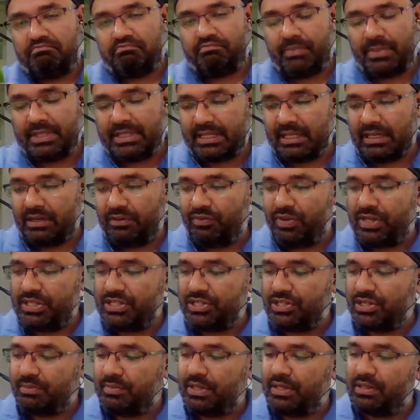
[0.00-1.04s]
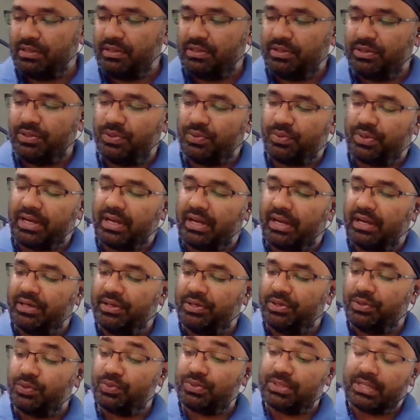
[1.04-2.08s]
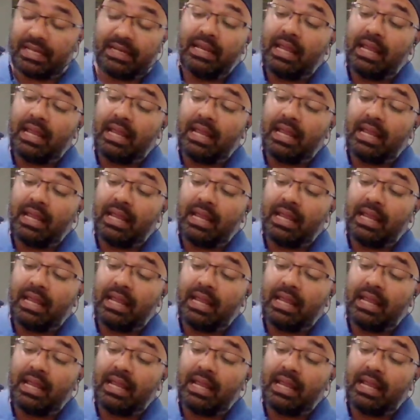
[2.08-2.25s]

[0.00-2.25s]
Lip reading: basically vegetable you can use.